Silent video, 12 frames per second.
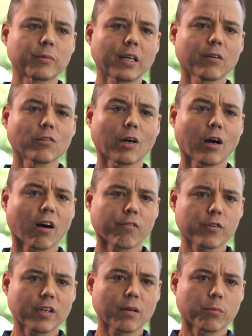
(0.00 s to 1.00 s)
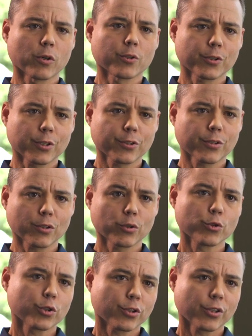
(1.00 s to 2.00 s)
be able to offer that person a
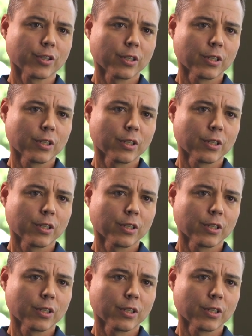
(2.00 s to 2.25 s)
solution